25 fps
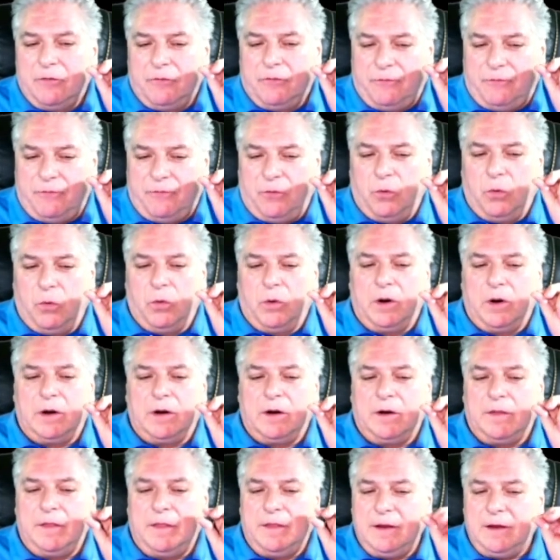
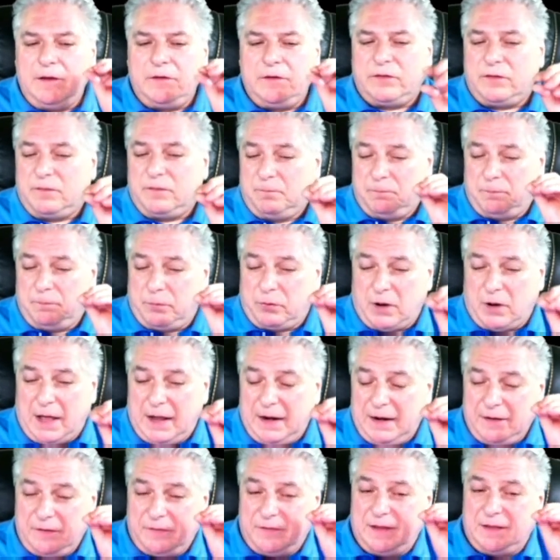for these
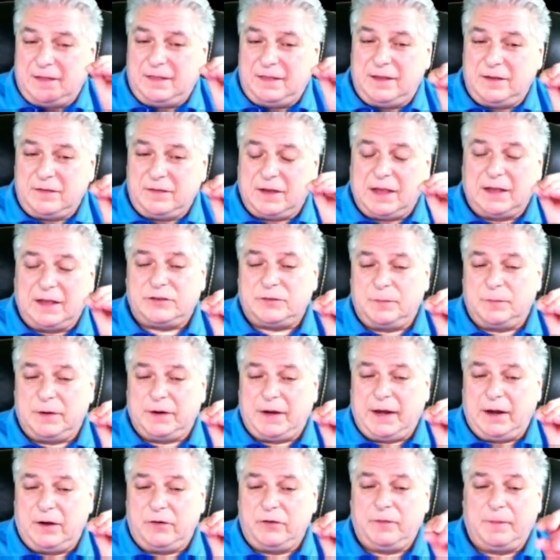products that this
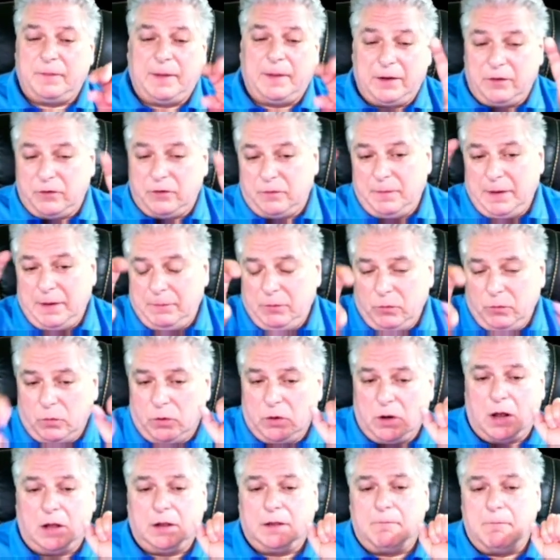customer cares about, or maybe we'll
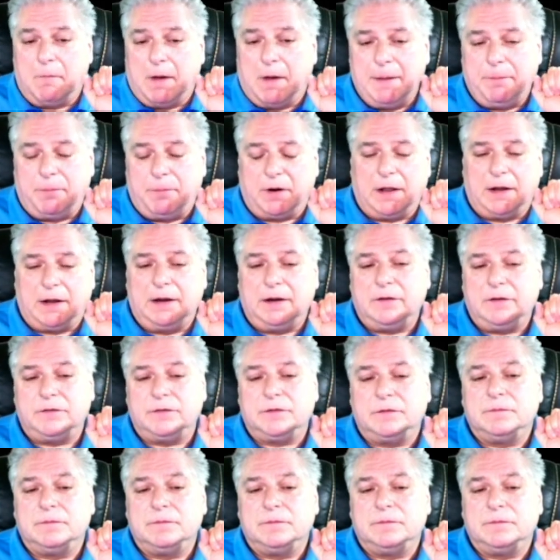call them my products,